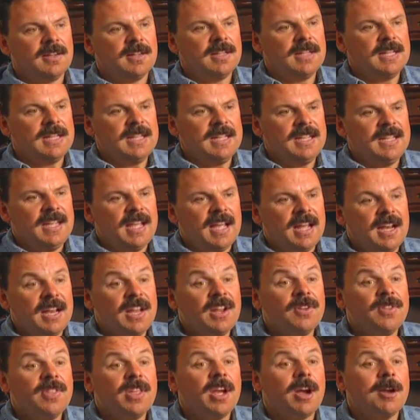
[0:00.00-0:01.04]
yet
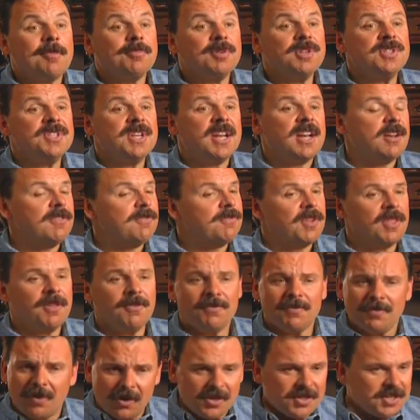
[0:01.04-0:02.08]
here they are presented for the
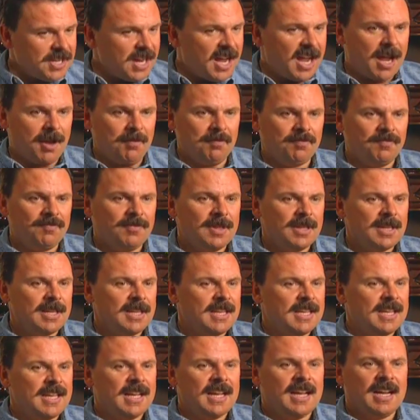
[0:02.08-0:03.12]
first time,
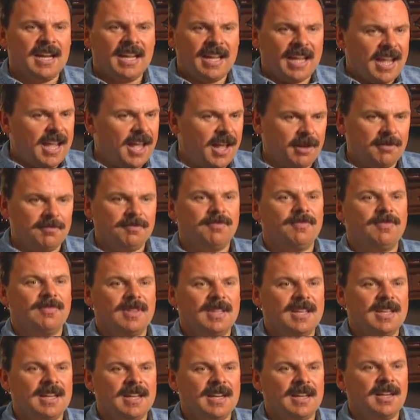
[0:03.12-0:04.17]
again,
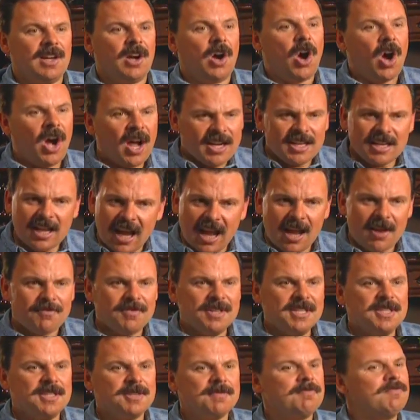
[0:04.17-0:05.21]
on
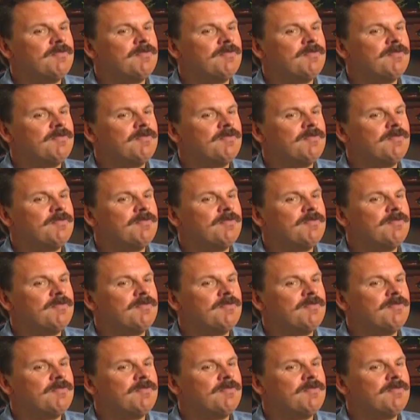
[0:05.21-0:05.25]
canvas,